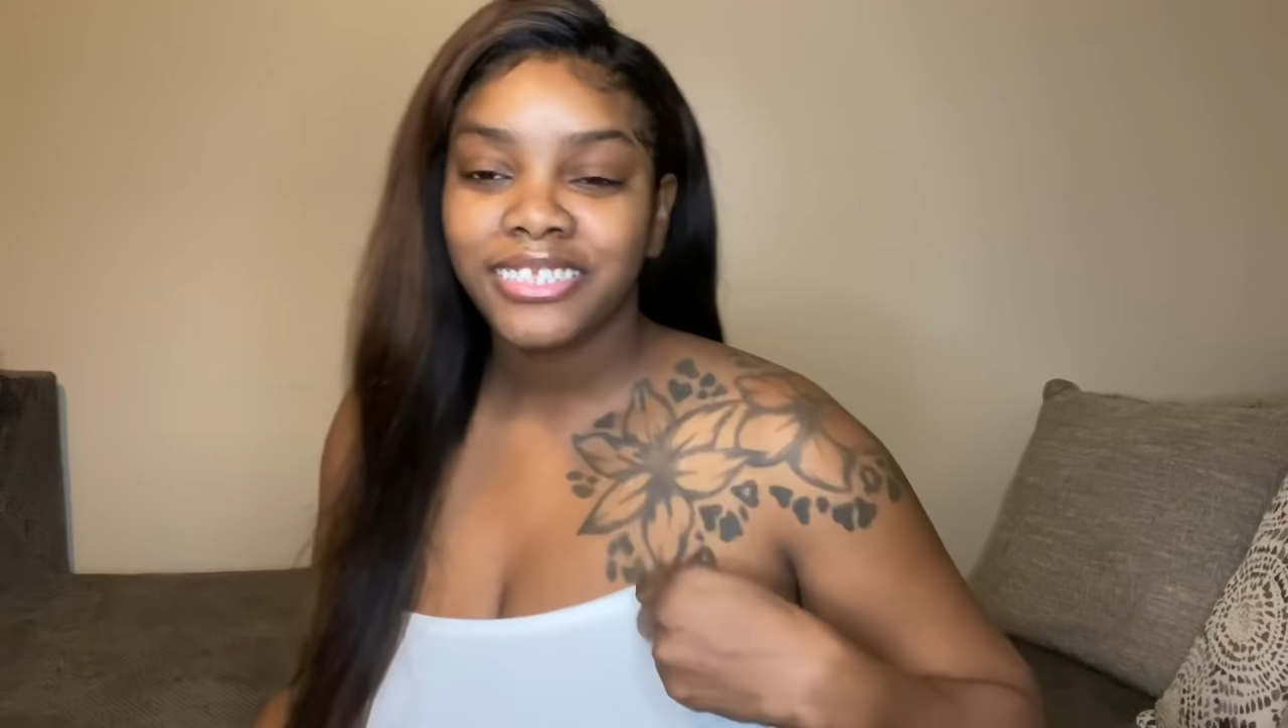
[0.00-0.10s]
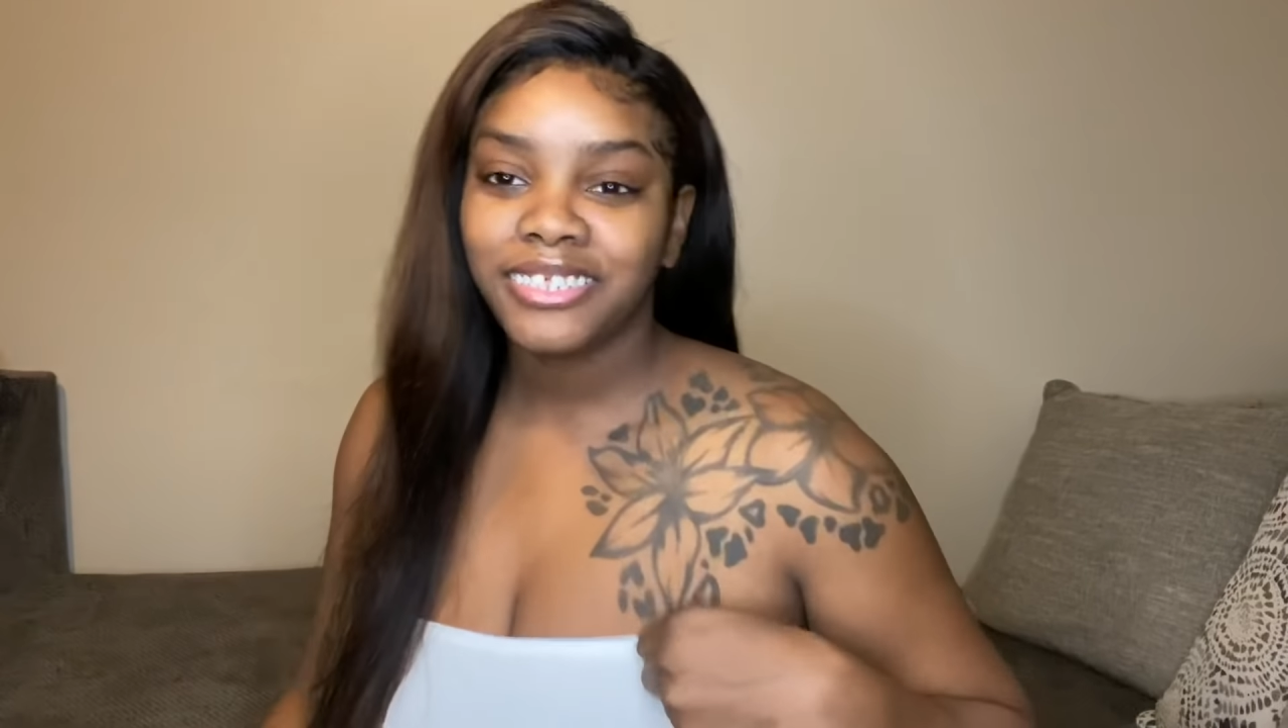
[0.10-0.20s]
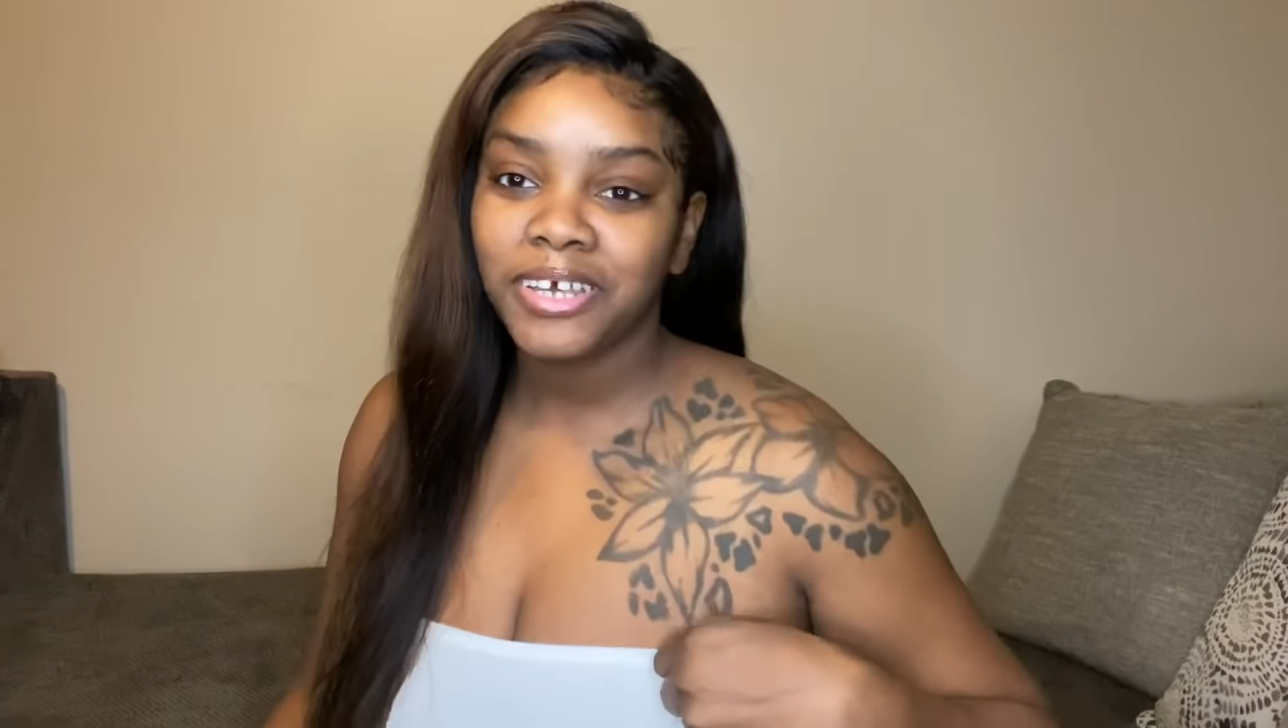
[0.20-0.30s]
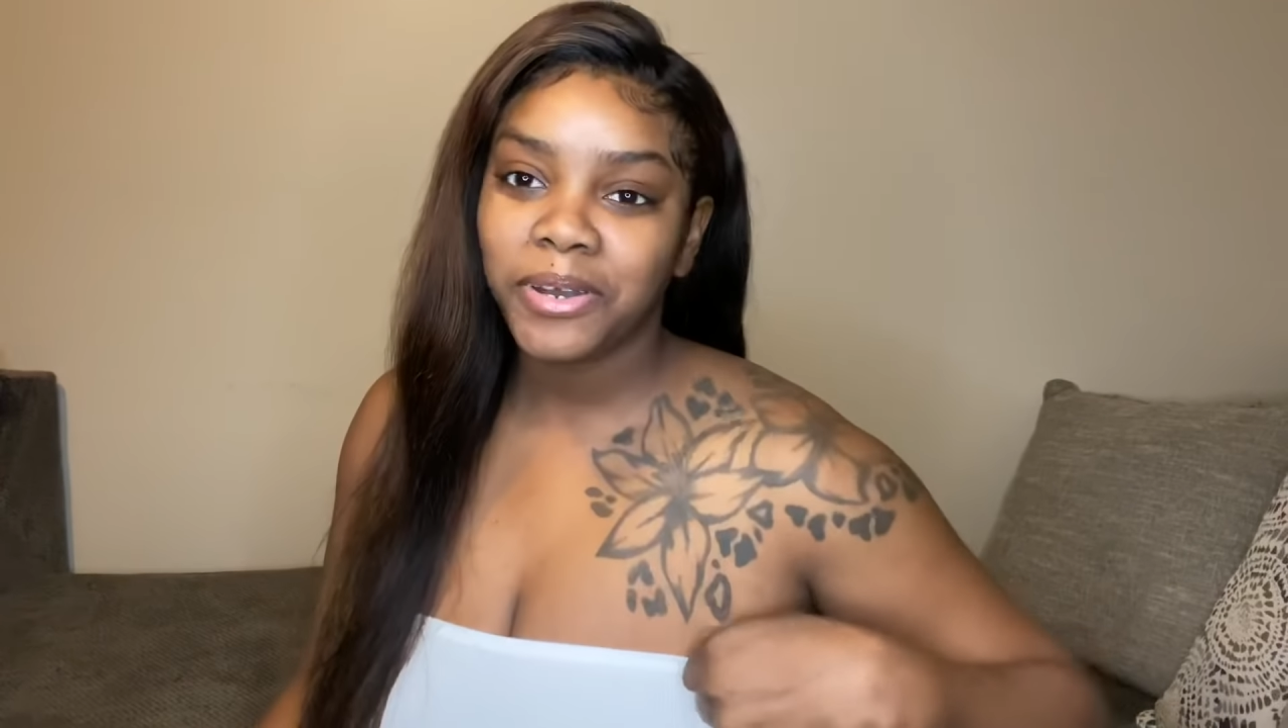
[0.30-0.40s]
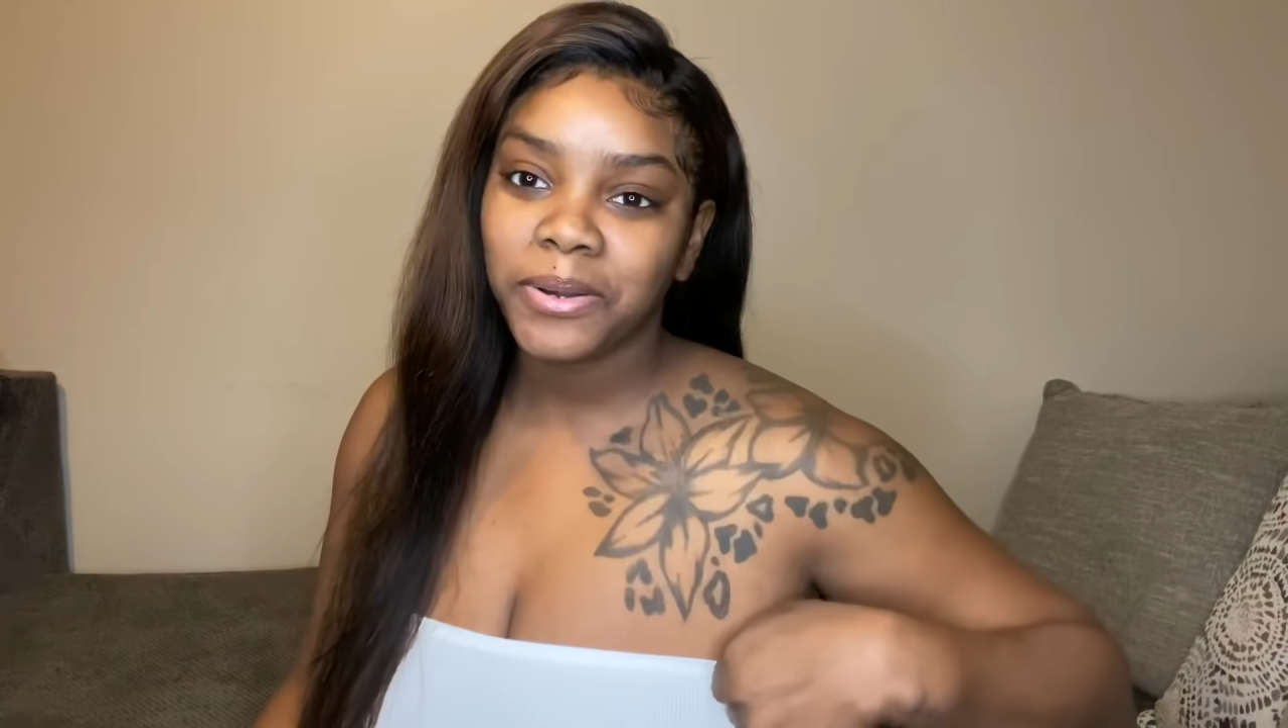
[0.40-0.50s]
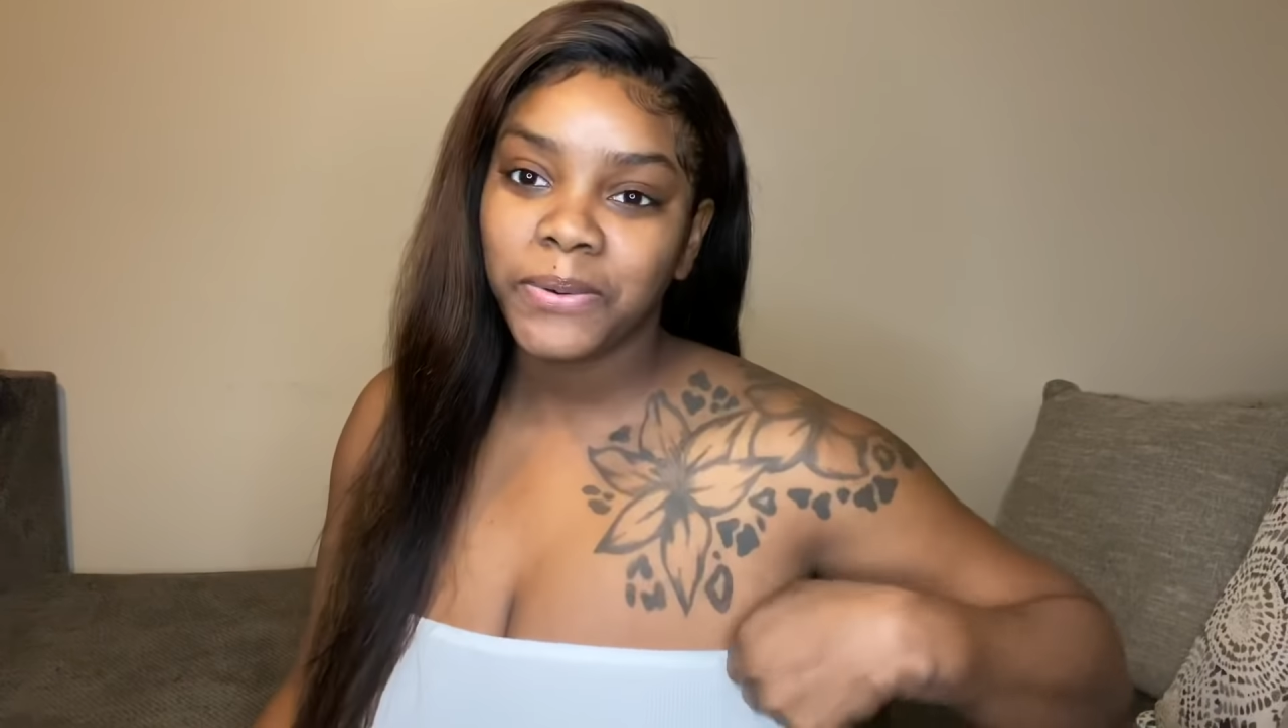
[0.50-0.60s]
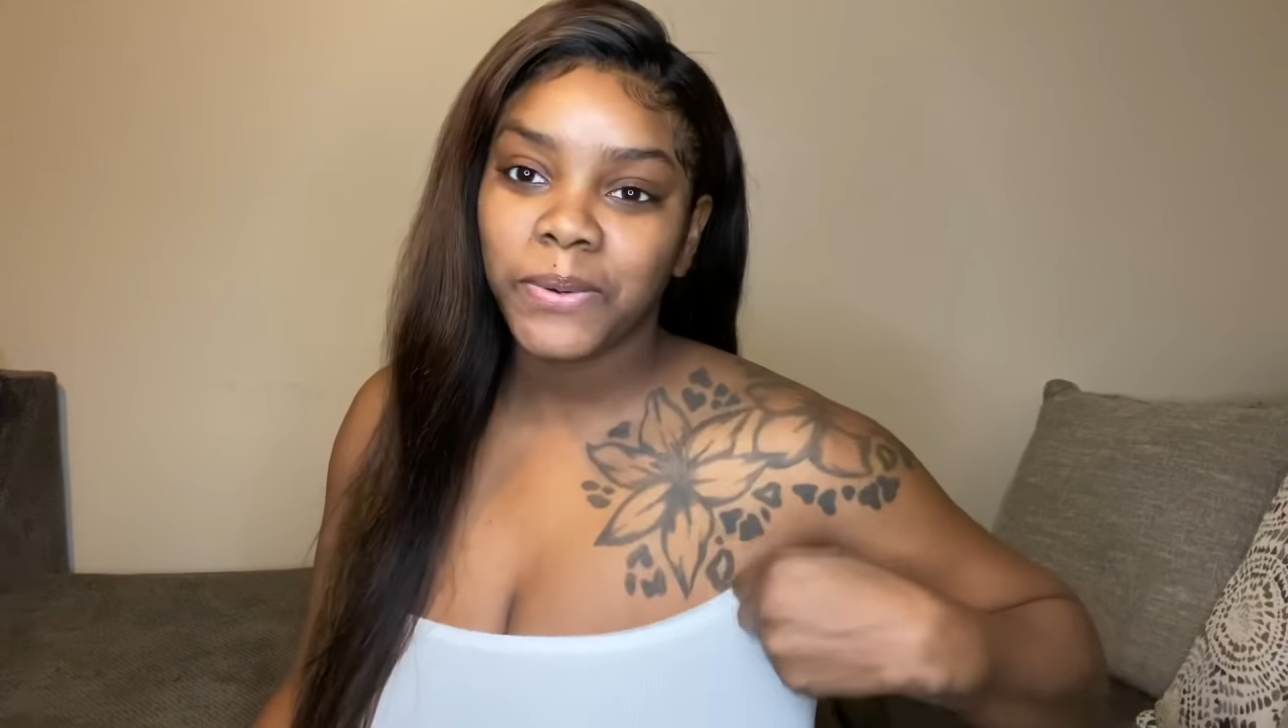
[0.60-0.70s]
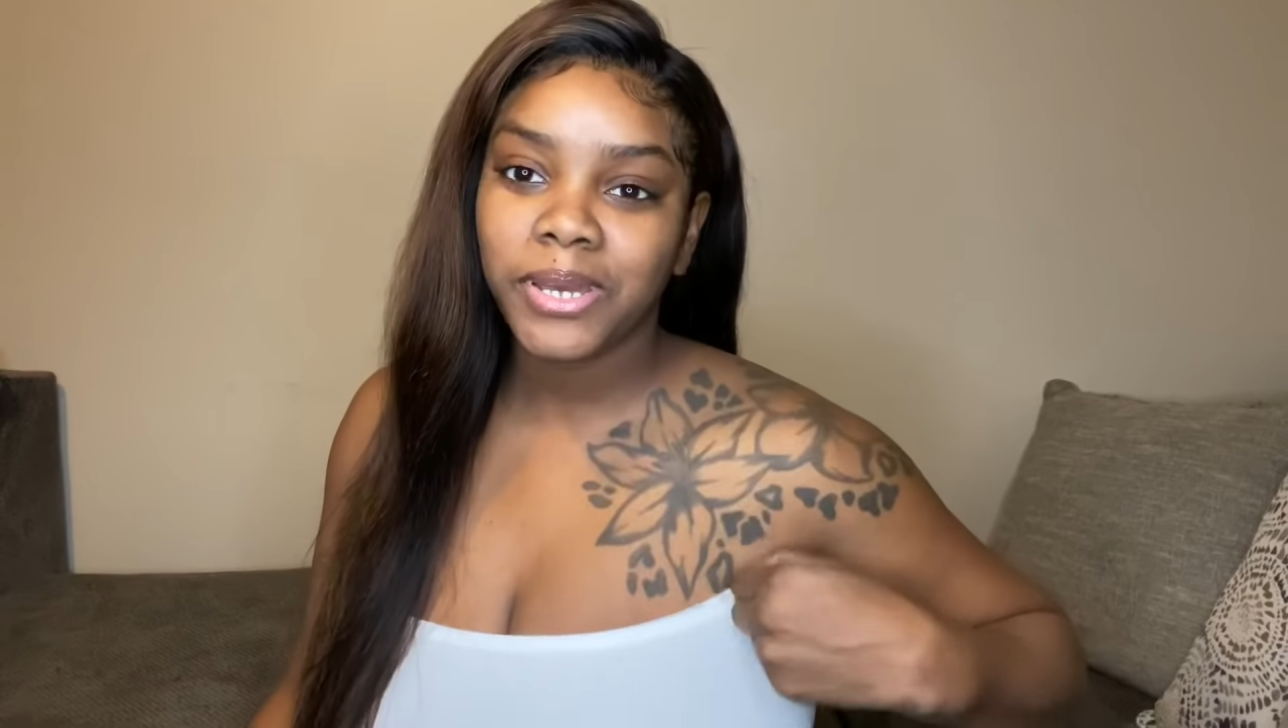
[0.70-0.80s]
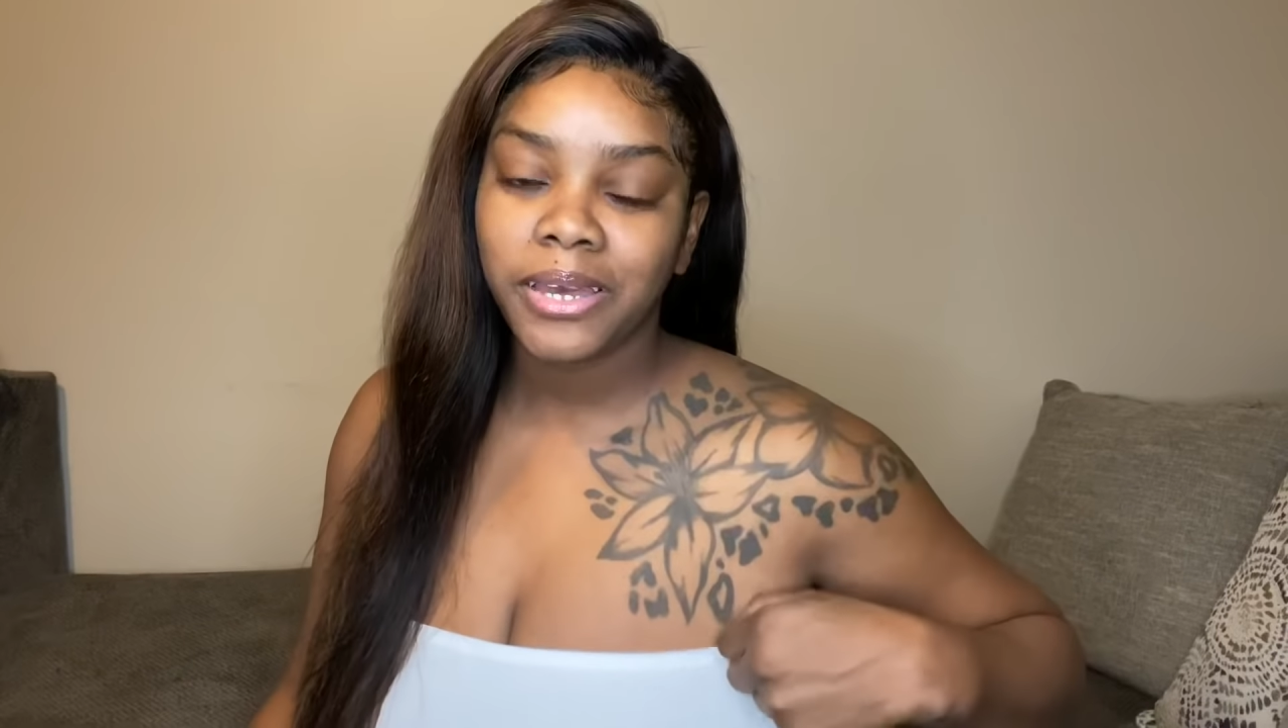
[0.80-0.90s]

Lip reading: So,